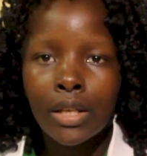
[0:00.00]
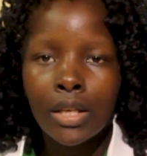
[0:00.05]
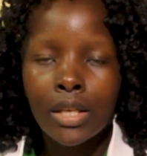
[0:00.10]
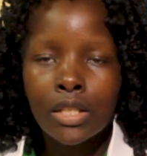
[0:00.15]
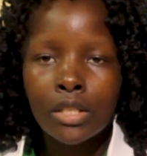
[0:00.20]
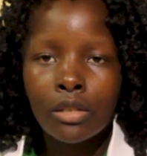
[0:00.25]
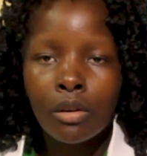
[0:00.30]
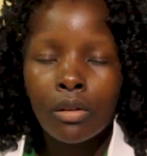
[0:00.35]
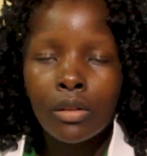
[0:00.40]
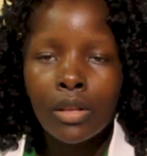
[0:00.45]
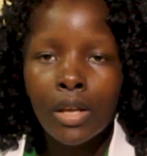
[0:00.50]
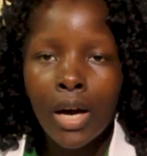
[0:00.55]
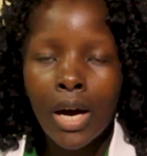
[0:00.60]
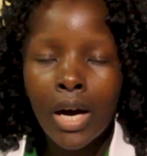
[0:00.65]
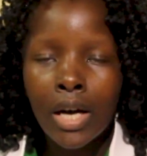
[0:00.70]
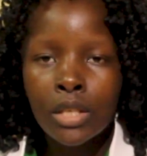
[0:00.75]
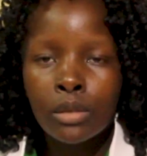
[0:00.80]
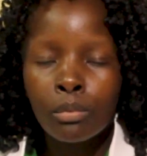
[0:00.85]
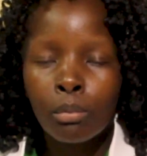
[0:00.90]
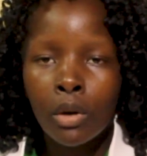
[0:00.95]
is on the
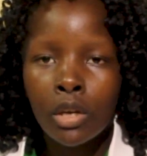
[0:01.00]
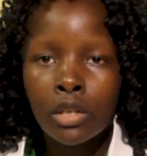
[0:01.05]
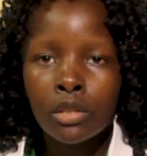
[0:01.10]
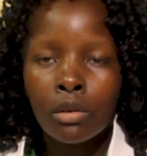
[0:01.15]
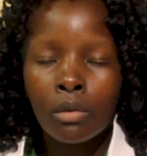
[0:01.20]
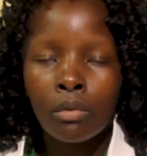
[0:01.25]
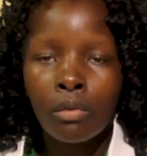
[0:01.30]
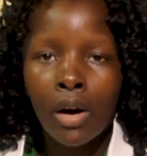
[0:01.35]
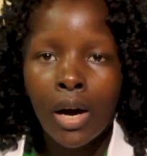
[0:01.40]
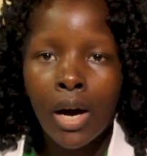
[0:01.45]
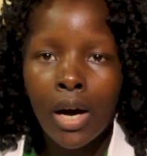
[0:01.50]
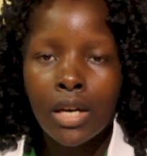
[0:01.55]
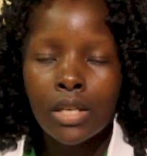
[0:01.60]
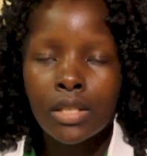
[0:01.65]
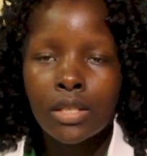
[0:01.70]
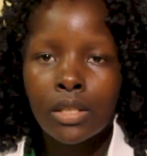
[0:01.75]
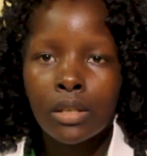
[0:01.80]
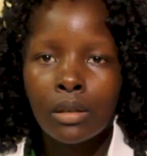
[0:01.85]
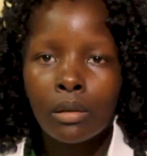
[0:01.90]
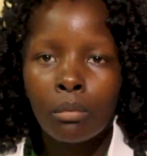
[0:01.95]
aspect of
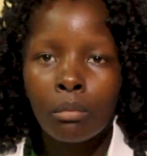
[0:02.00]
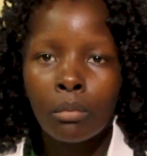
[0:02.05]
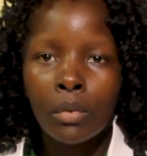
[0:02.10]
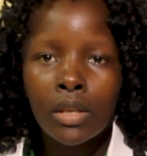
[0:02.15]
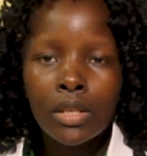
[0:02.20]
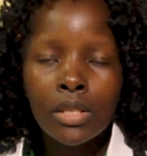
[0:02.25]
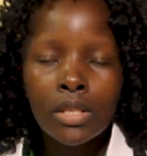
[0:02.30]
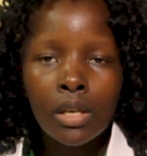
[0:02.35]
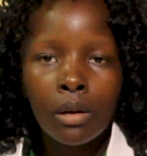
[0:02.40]
us being